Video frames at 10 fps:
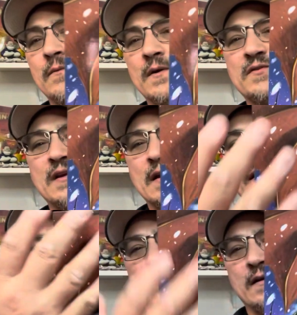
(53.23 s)
once
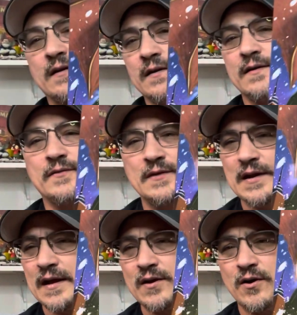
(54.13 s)
again, the
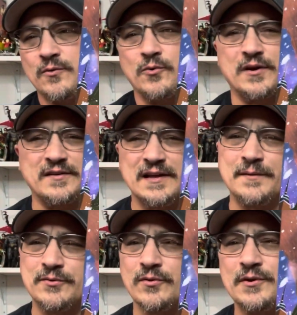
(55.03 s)
NECA artwork is
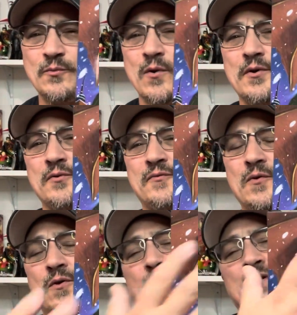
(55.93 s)
absolutely
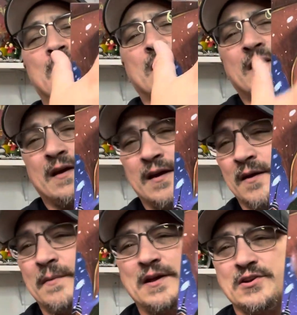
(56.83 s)
wonderful.
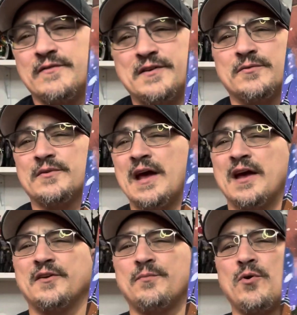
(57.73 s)
Imagine if this was
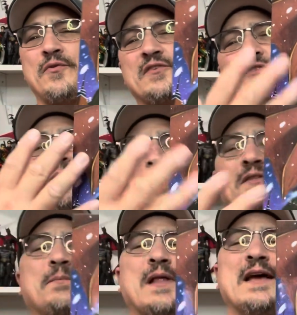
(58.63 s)
Hasbro, this is what
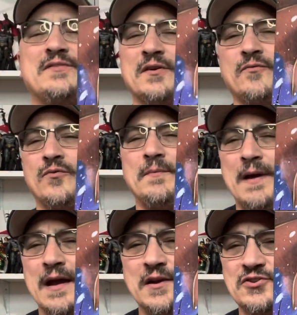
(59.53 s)
the plastic-free
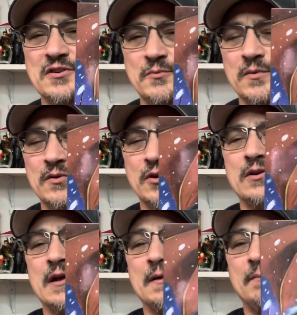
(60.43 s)
packaging would look
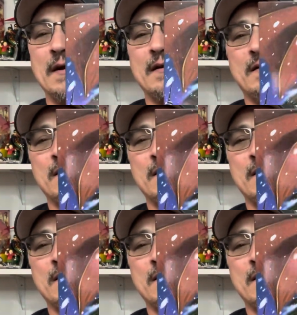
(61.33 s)
like, but